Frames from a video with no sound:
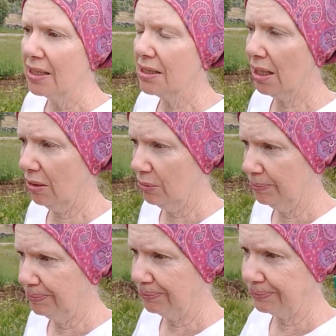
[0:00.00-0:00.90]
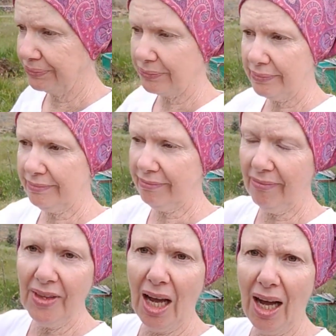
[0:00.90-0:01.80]
So
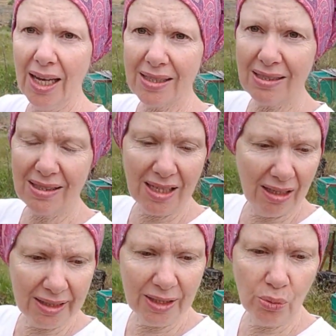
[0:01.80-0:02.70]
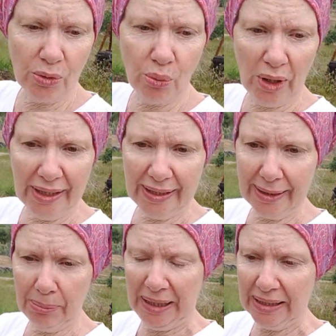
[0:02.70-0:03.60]
I started with one
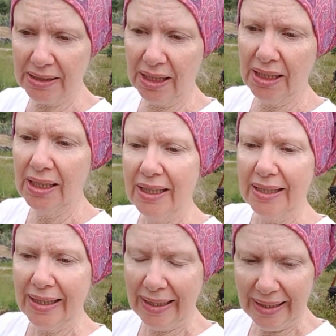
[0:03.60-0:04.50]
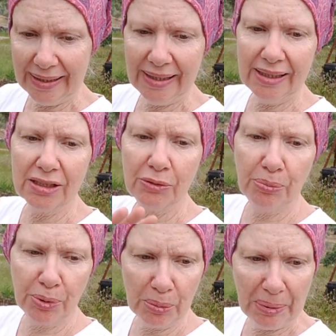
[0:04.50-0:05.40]
little bit, cleared it,
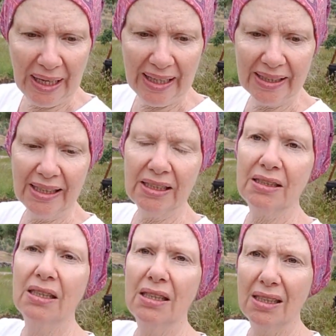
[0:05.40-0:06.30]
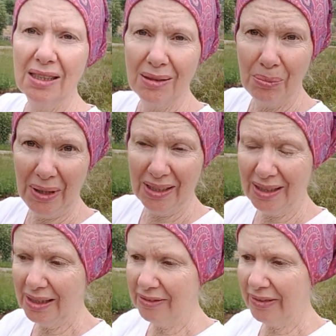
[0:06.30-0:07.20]
prepared it,
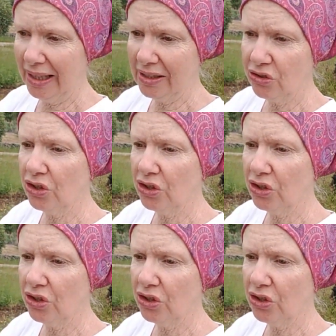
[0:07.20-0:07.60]
planted the veg,